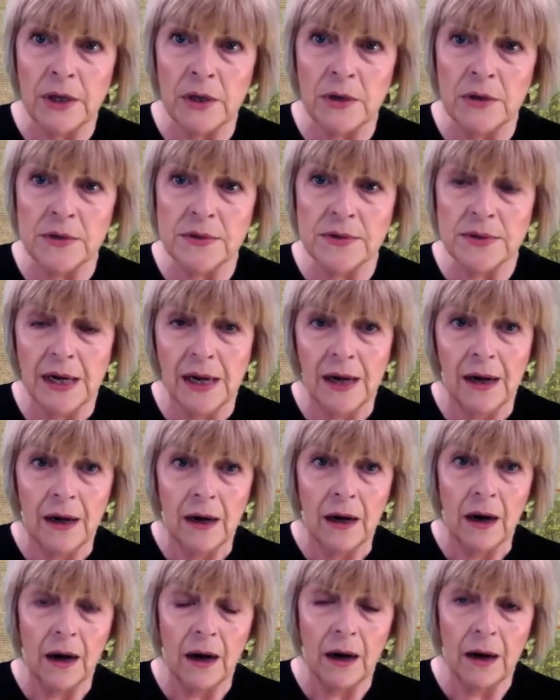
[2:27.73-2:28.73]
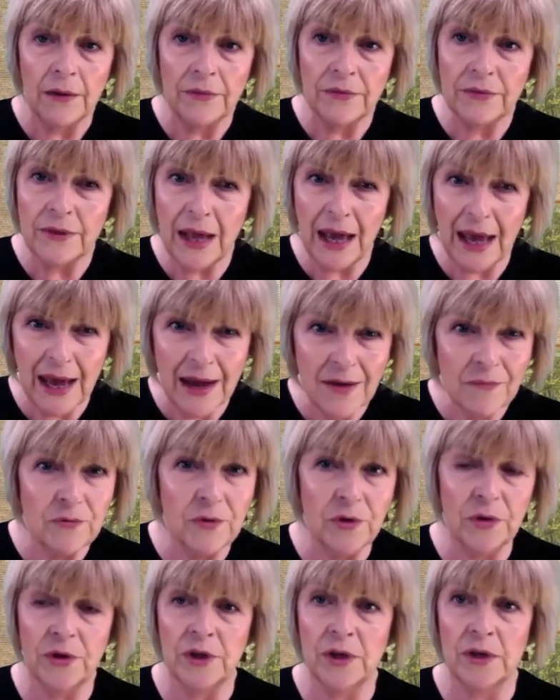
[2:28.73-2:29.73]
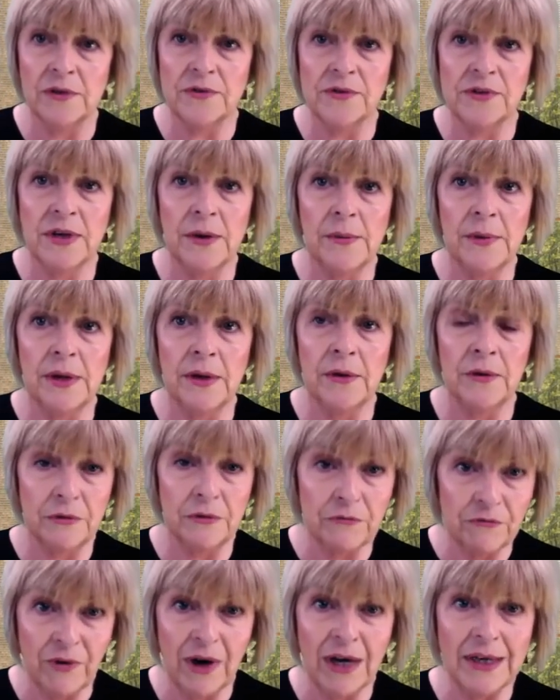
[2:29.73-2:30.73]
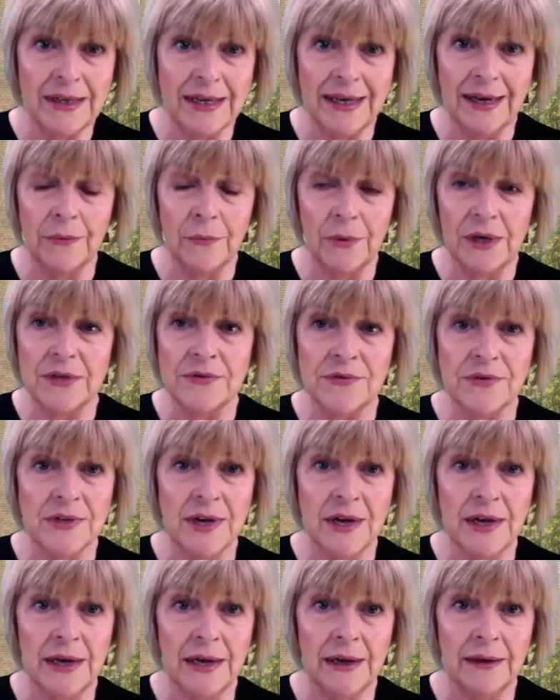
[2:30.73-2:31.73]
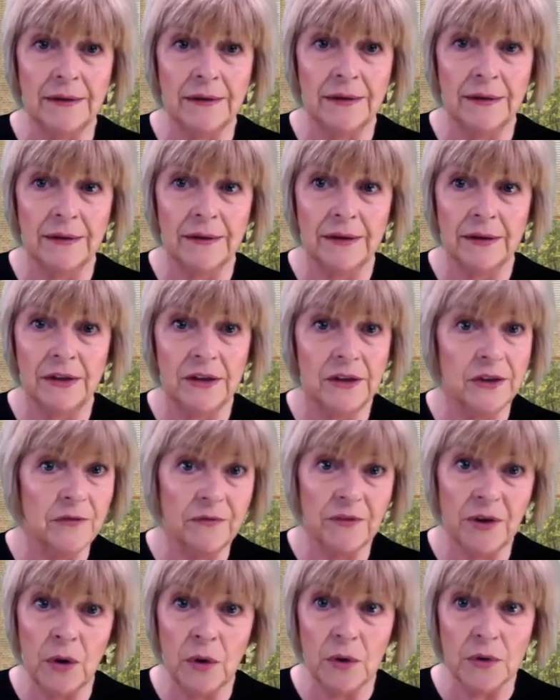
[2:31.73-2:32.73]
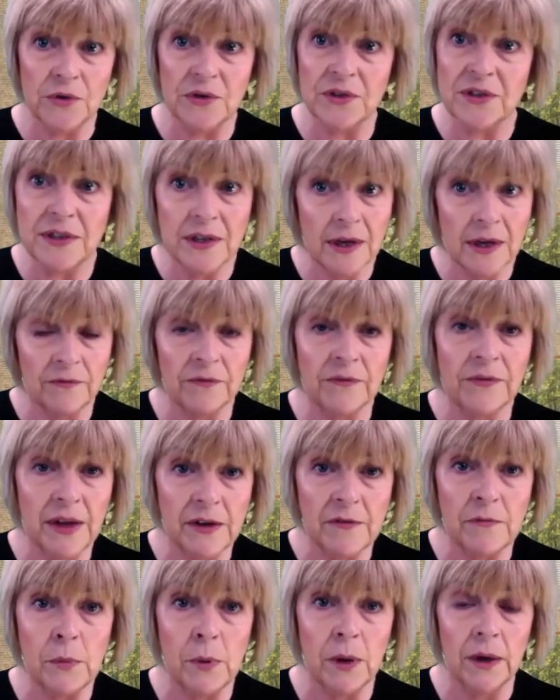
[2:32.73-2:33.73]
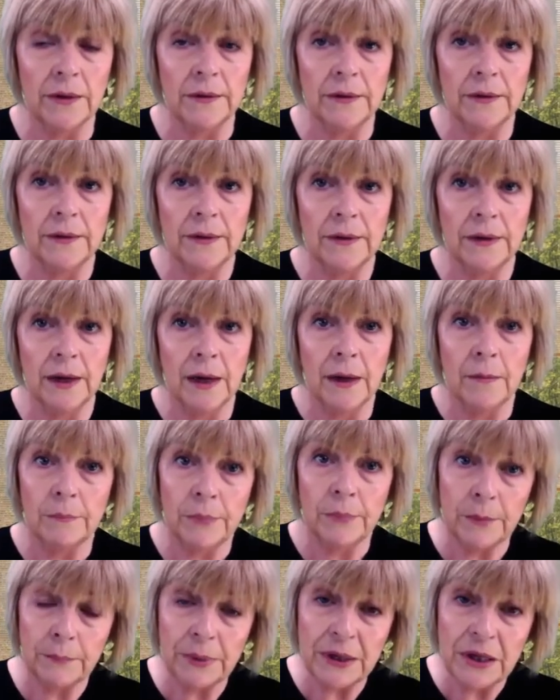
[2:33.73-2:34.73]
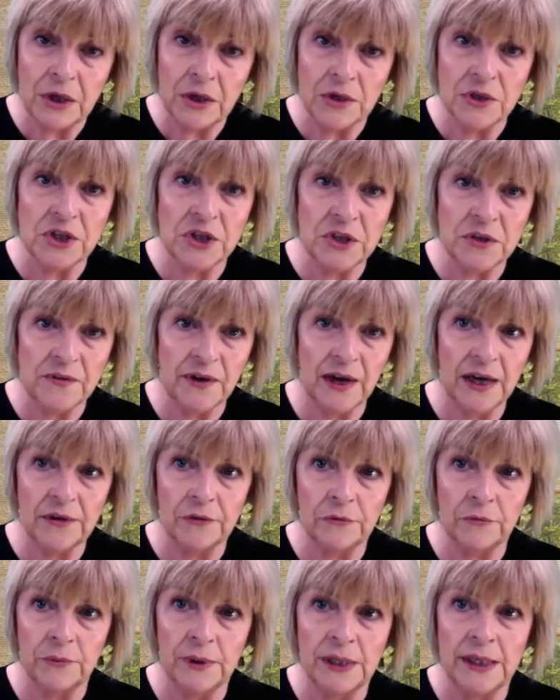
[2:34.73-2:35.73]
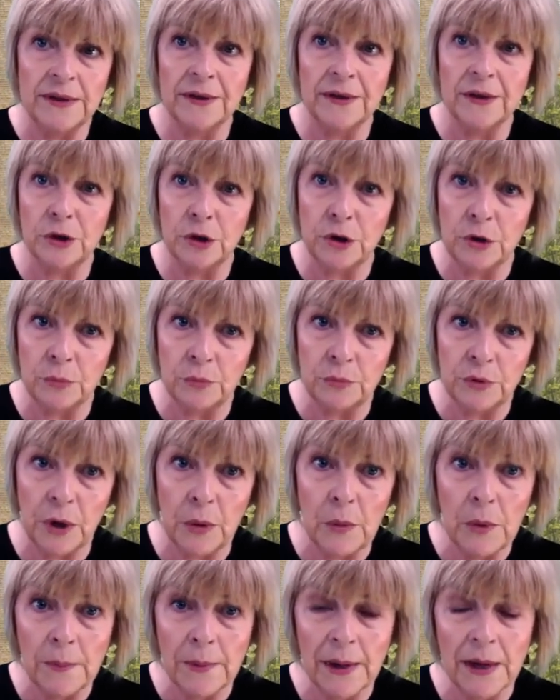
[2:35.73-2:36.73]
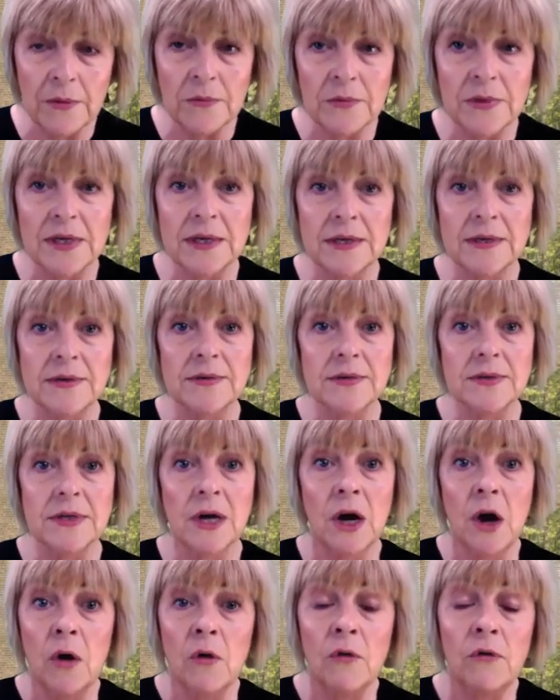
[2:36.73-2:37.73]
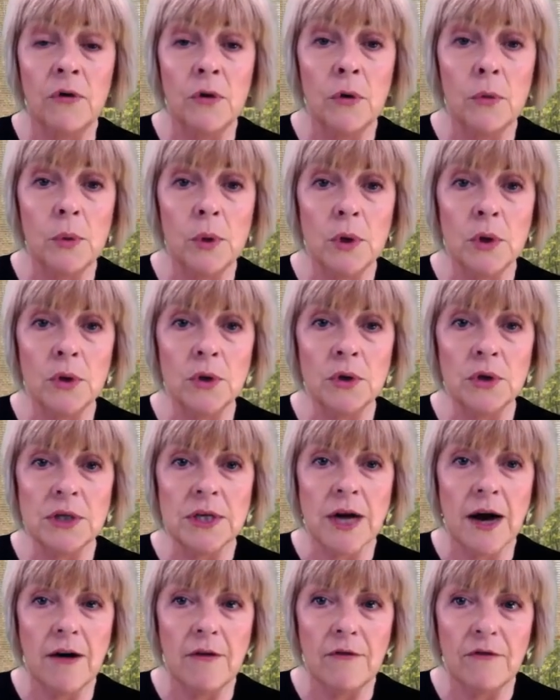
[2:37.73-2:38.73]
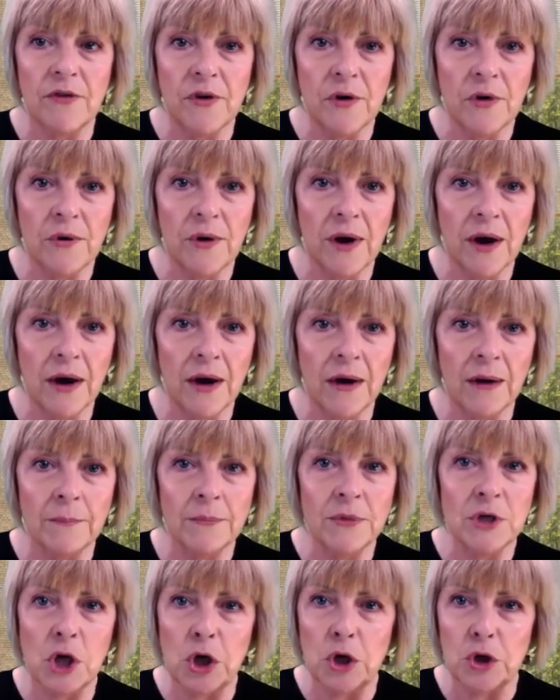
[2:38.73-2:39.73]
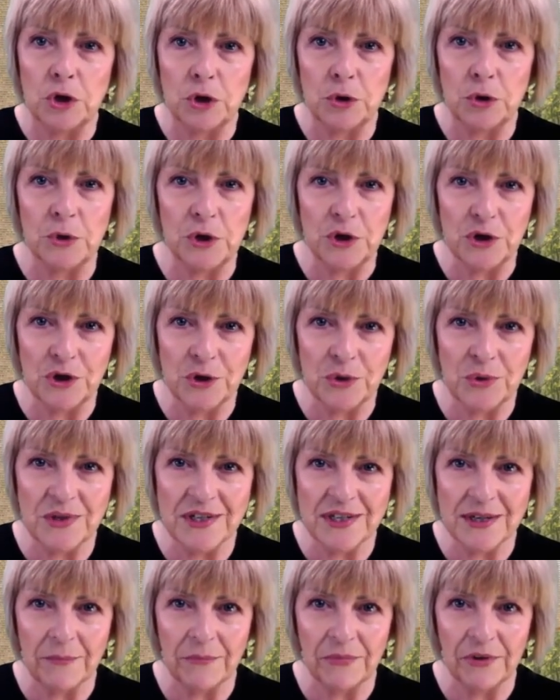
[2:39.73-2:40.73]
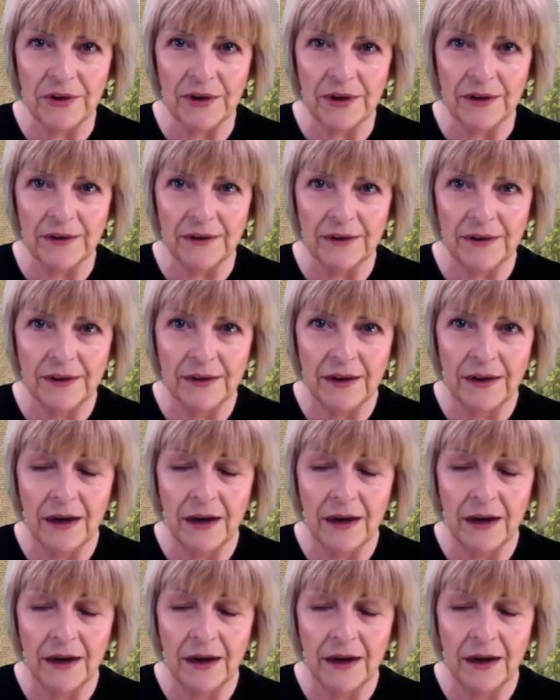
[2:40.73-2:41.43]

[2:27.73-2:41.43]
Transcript: Because everything that's going on right now is saying you've lost, they've won. But because you've had a reading, you know about this, forewarned, forearmed, you can do something.